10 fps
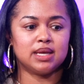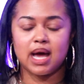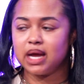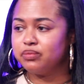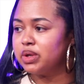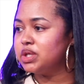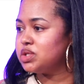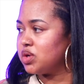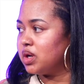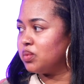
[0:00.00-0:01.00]
I really
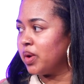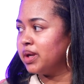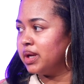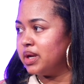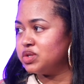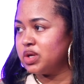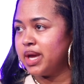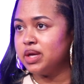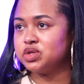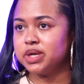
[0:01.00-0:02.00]
started working in
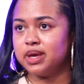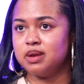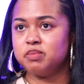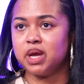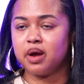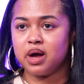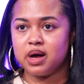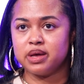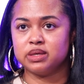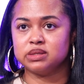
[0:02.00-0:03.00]
education
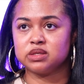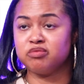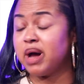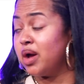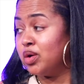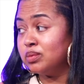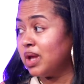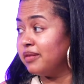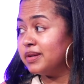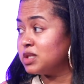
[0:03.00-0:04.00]
because of my own
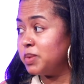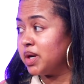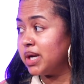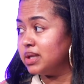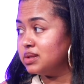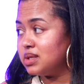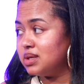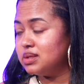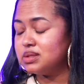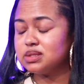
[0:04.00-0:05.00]
life
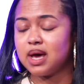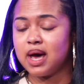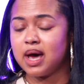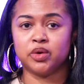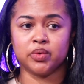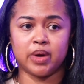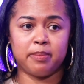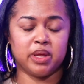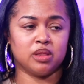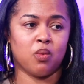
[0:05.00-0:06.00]
experiences. I grew
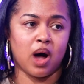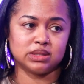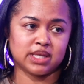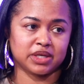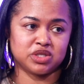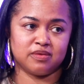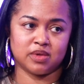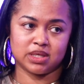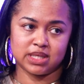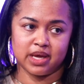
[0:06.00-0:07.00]
up in the Watts section of
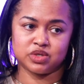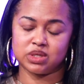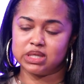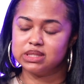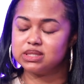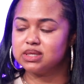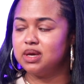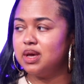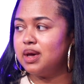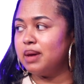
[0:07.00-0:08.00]
Los Angeles,
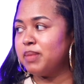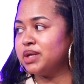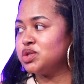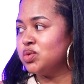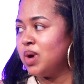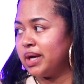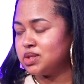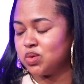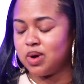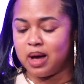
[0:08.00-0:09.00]
and my two high
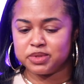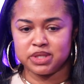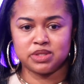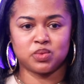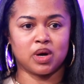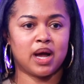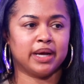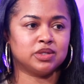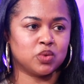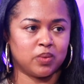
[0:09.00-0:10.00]
school options were a
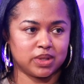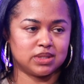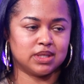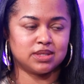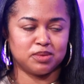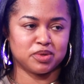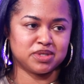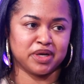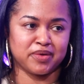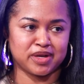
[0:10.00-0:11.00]
high school with a
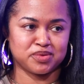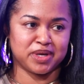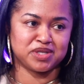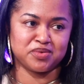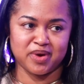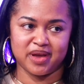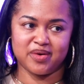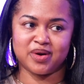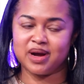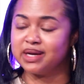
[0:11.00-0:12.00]
60% graduation
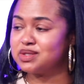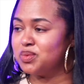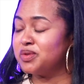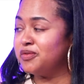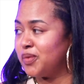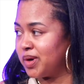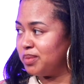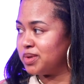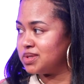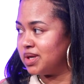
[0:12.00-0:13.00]
rate or a high school with a
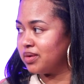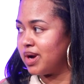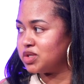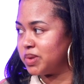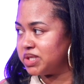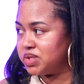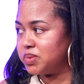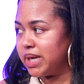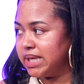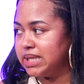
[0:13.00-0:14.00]
40%
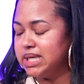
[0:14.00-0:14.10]
graduation rate.